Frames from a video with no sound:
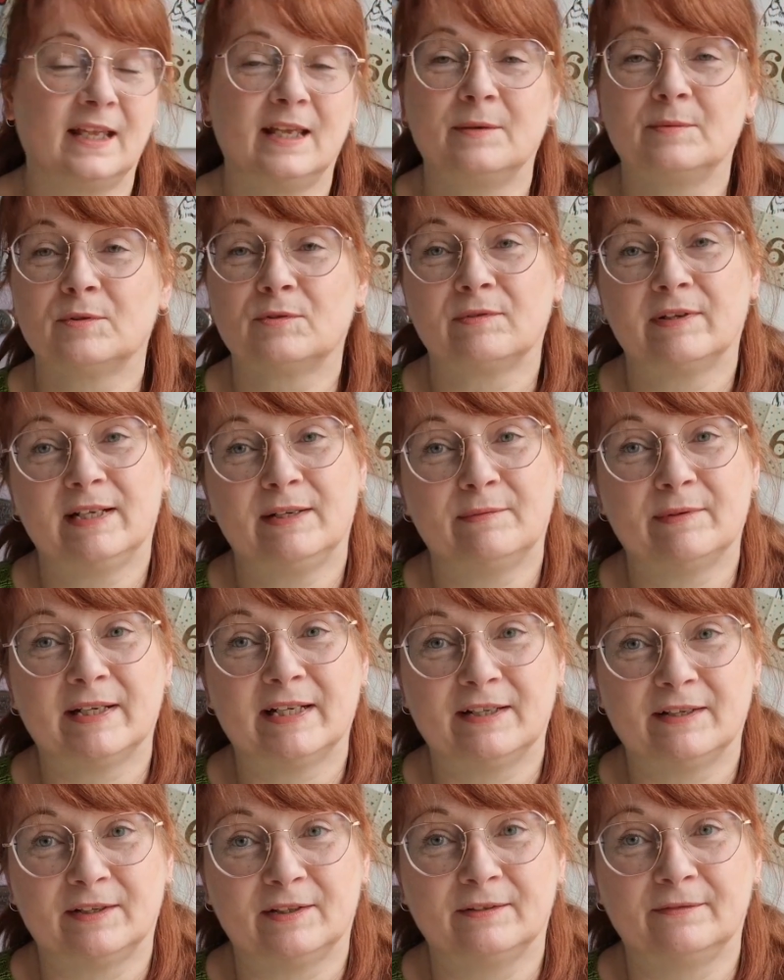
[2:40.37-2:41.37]
It was really,
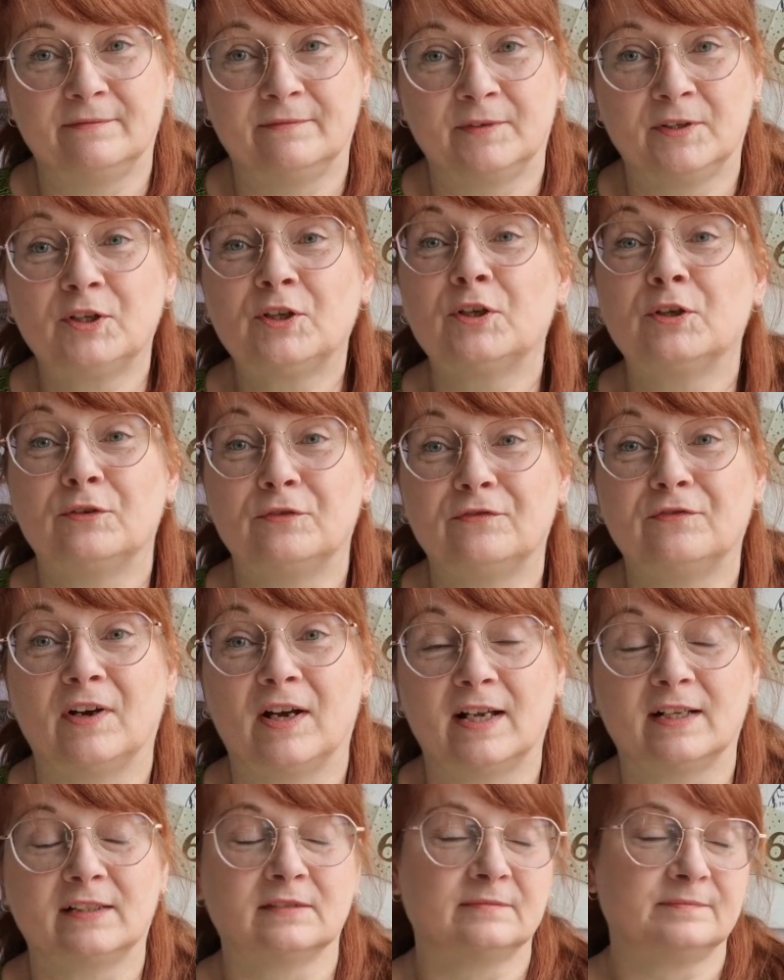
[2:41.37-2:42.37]
really good
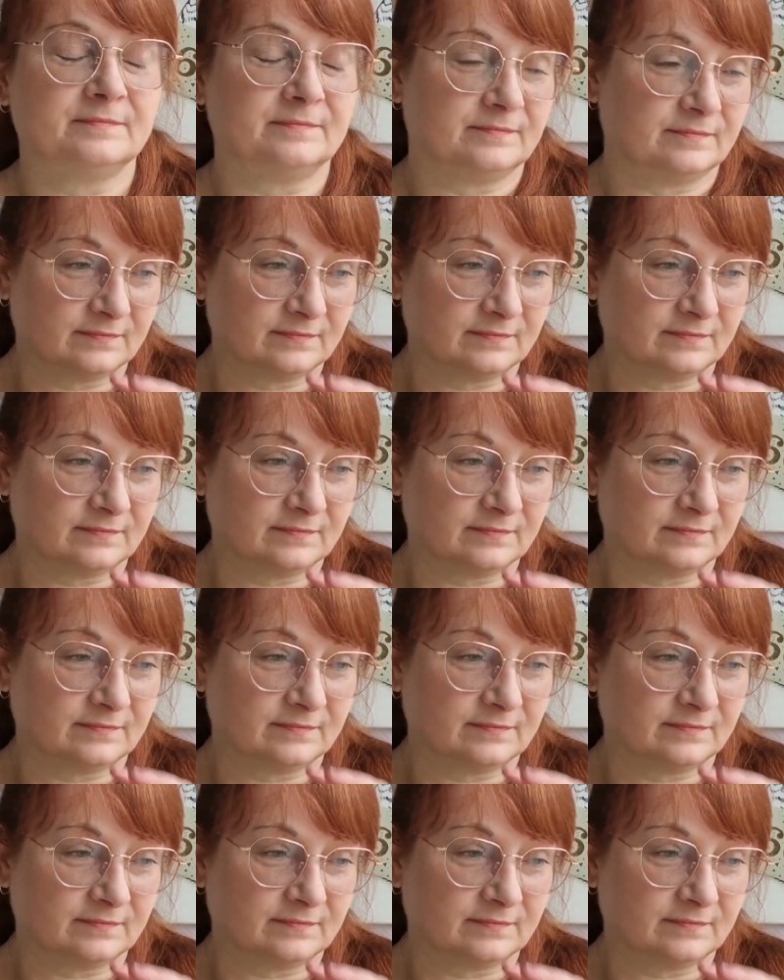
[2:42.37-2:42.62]
fun.